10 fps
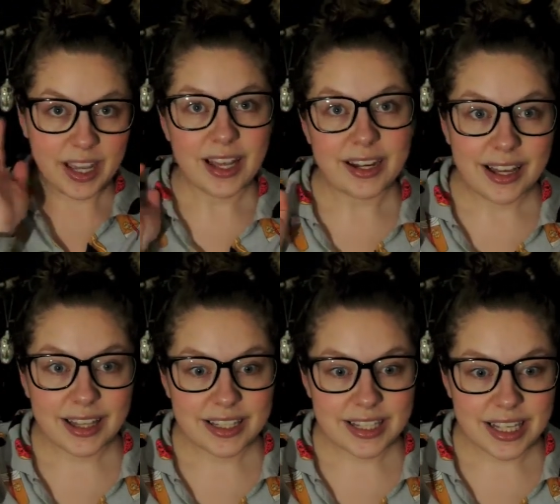Now
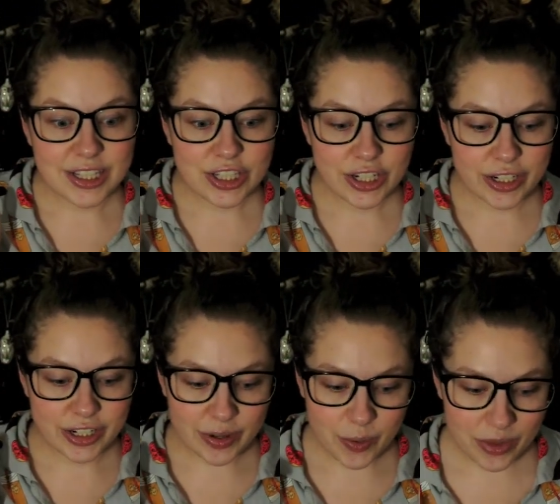let's get started
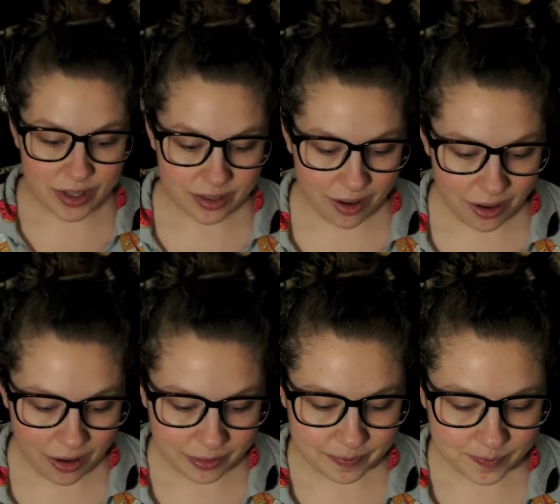on this haul.